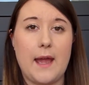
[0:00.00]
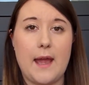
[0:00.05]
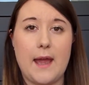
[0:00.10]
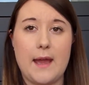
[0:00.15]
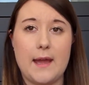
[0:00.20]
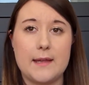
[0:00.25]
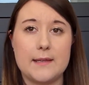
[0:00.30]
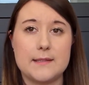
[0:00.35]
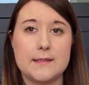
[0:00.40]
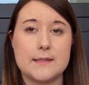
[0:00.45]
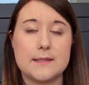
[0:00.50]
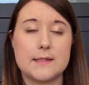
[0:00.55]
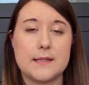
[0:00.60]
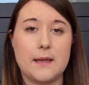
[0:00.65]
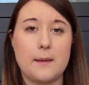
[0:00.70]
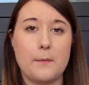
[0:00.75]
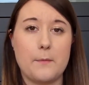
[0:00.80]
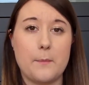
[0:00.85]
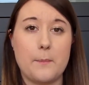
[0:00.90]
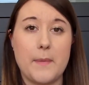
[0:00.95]
and
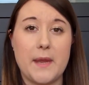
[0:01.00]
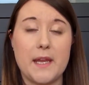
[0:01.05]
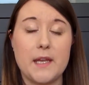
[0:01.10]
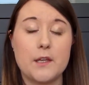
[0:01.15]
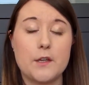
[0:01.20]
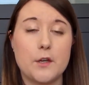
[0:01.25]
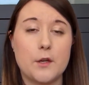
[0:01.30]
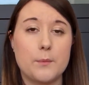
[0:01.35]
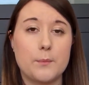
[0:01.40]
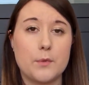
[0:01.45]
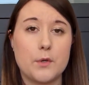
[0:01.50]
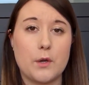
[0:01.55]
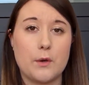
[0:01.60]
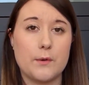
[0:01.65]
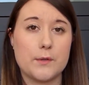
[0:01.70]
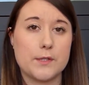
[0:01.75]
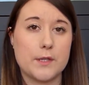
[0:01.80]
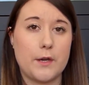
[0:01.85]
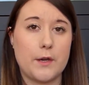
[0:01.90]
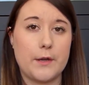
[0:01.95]
makeup
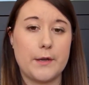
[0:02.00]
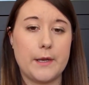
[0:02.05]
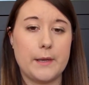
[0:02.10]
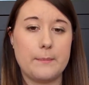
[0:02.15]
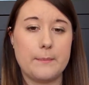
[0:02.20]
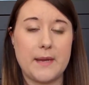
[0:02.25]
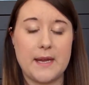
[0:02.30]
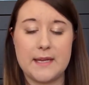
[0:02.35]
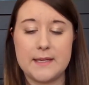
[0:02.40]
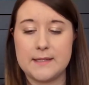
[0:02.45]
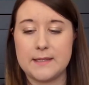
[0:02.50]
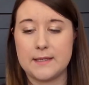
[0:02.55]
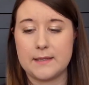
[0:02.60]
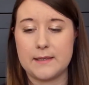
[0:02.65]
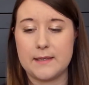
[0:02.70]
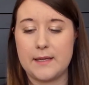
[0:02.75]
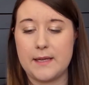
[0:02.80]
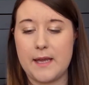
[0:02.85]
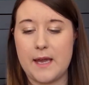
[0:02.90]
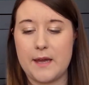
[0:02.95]
goes on
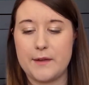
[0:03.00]
amazingly.